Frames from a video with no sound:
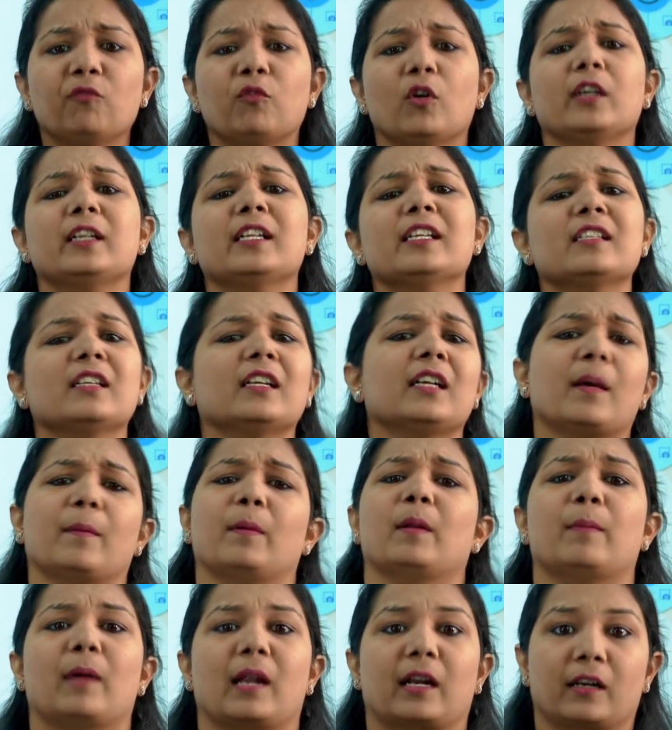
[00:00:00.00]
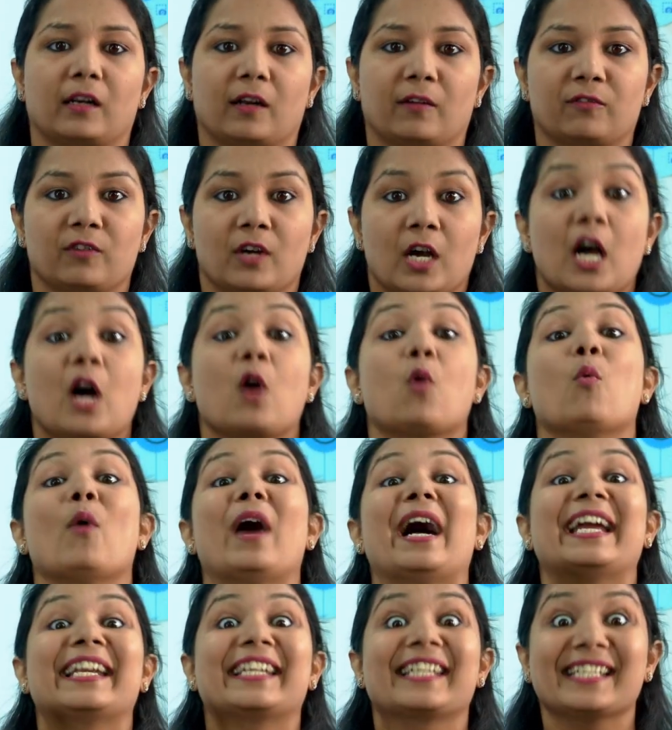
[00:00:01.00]
what is a double bar graph?
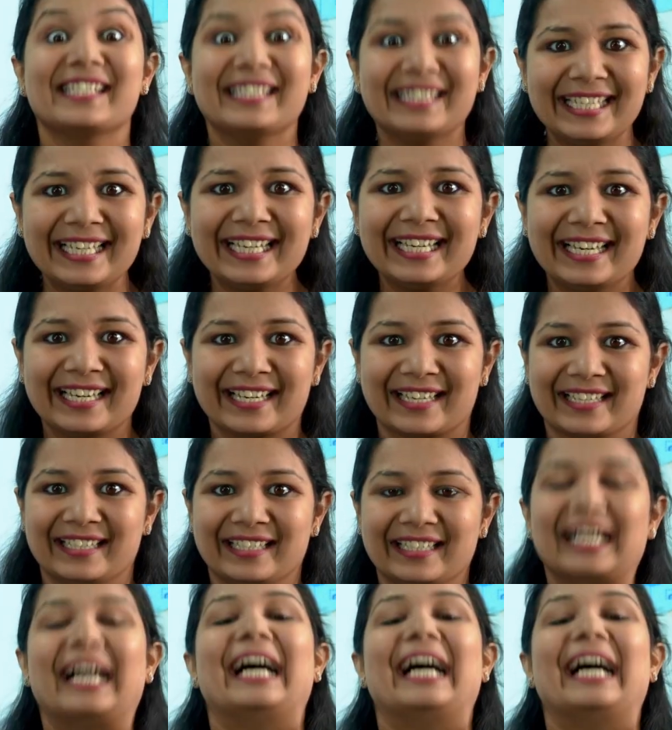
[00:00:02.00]
Why it is needed?